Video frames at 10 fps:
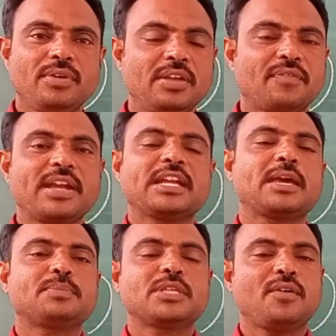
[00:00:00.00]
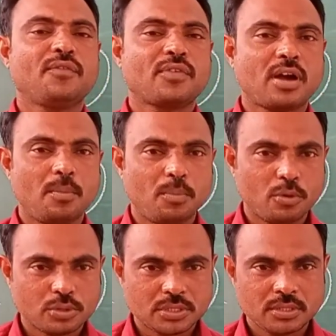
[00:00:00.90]
different types of
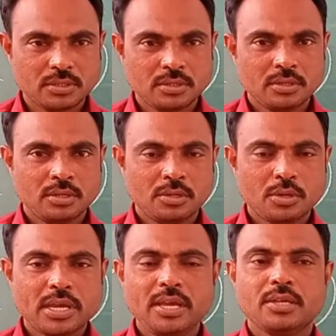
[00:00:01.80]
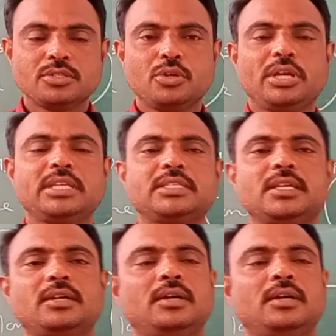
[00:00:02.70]
compounds. Okay, so it is